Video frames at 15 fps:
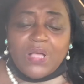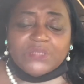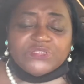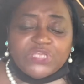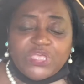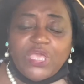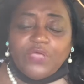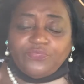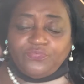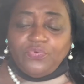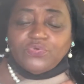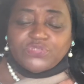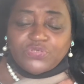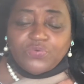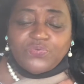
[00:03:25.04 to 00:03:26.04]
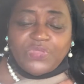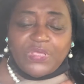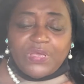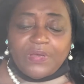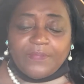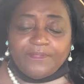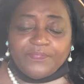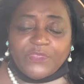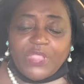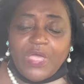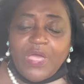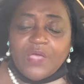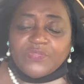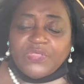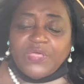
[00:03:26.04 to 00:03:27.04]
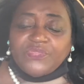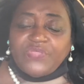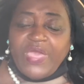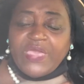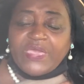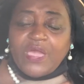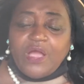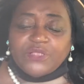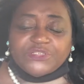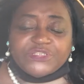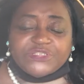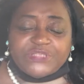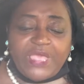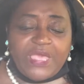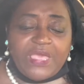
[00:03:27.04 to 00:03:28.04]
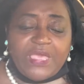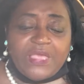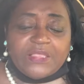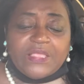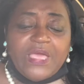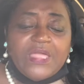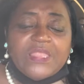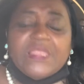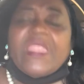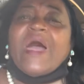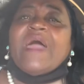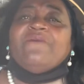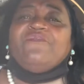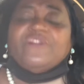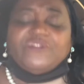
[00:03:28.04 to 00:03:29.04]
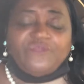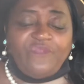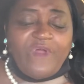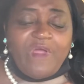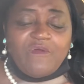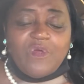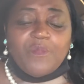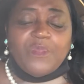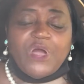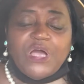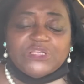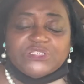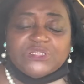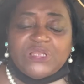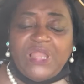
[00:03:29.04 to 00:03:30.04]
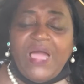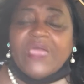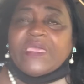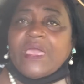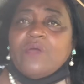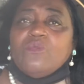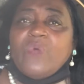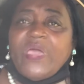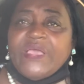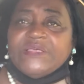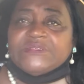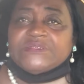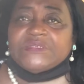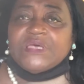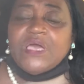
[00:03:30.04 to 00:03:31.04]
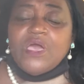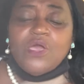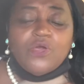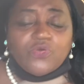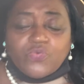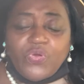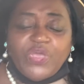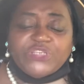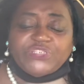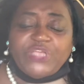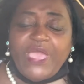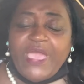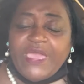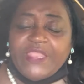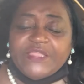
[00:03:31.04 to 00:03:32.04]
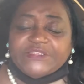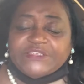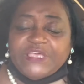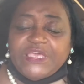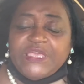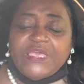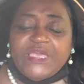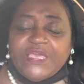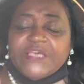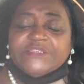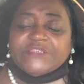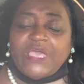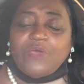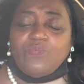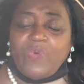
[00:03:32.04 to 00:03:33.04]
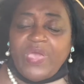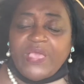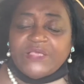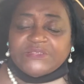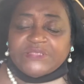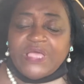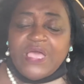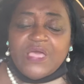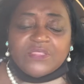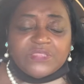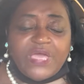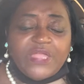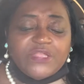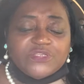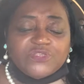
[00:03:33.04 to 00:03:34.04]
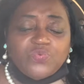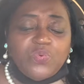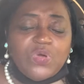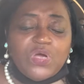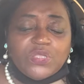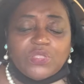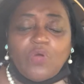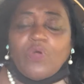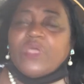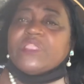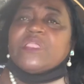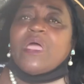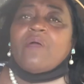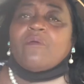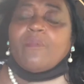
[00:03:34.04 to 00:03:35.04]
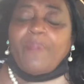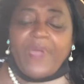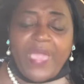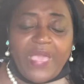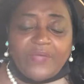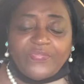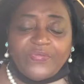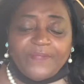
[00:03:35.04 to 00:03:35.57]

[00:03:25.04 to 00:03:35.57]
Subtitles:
to get through to them, that they can understand. Life is very much like a race. Christianity is a race that is run on a narrow path.